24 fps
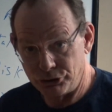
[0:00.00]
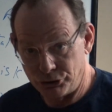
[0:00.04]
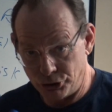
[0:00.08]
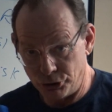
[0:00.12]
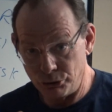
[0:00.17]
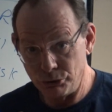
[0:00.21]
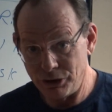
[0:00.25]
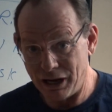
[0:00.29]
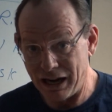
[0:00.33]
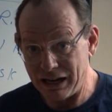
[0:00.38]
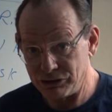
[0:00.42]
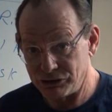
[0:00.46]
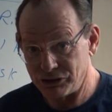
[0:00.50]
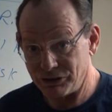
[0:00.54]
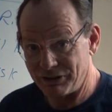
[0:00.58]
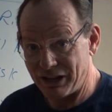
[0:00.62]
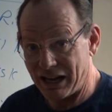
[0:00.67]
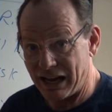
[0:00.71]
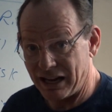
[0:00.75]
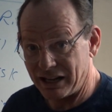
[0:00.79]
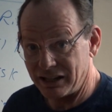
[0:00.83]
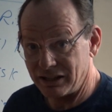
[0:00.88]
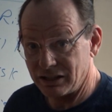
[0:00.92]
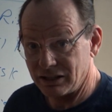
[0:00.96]
2 days of
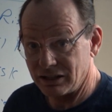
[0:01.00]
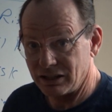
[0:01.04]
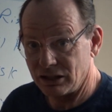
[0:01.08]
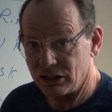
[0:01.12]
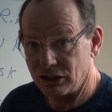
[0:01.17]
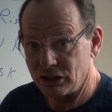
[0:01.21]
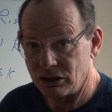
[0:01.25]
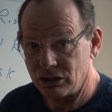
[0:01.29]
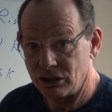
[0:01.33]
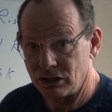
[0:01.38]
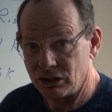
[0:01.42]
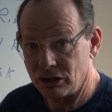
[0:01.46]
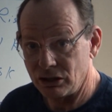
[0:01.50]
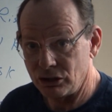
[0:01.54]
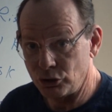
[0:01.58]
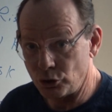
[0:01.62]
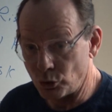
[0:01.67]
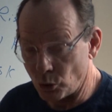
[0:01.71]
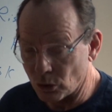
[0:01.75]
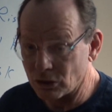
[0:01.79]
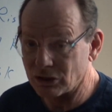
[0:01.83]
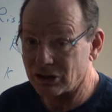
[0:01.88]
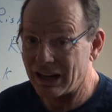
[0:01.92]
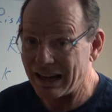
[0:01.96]
that,
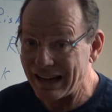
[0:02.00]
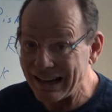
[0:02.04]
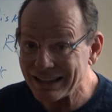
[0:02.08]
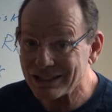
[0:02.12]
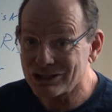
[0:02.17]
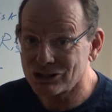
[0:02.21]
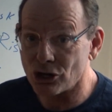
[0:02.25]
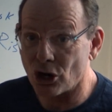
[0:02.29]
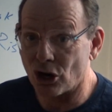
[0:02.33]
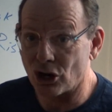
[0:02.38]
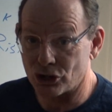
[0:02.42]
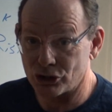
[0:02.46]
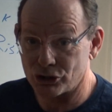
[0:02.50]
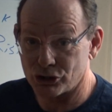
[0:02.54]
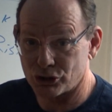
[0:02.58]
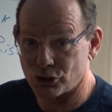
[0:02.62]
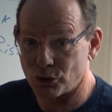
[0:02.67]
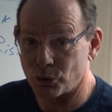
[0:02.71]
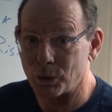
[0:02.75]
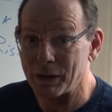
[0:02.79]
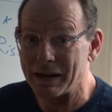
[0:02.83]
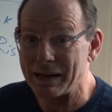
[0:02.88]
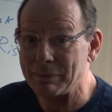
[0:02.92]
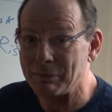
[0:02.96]
your legs are
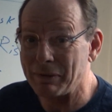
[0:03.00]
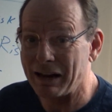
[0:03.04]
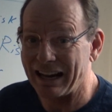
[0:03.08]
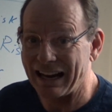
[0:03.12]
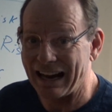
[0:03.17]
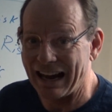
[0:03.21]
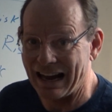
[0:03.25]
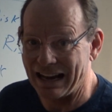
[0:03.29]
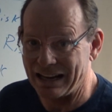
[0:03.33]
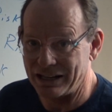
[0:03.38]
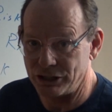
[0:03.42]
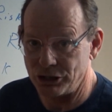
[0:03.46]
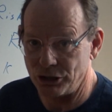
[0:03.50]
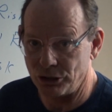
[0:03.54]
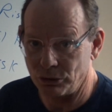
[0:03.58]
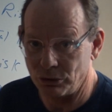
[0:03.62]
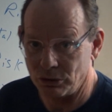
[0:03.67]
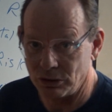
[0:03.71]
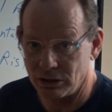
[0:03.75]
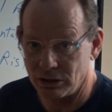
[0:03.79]
screaming at you,